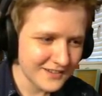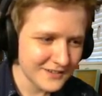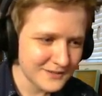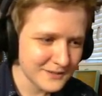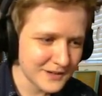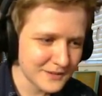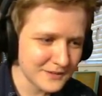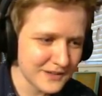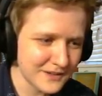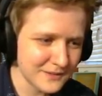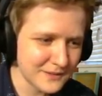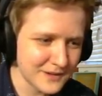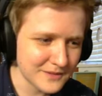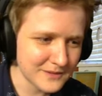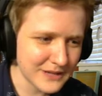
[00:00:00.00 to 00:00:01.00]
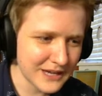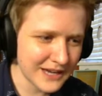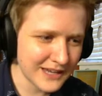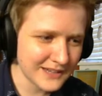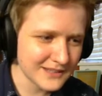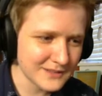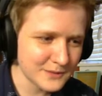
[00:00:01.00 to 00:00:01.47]
What have we what have we
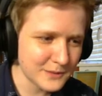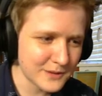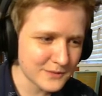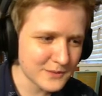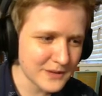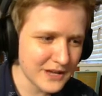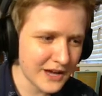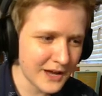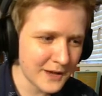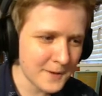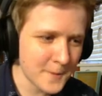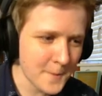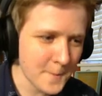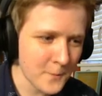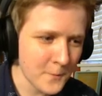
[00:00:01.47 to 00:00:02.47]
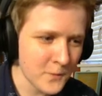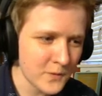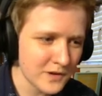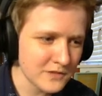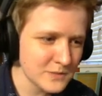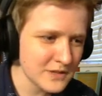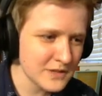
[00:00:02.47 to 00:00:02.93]
got? What have we got? What
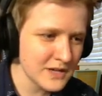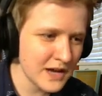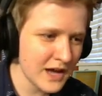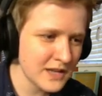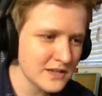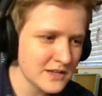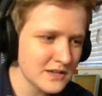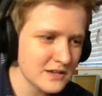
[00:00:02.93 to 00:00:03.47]
have we got?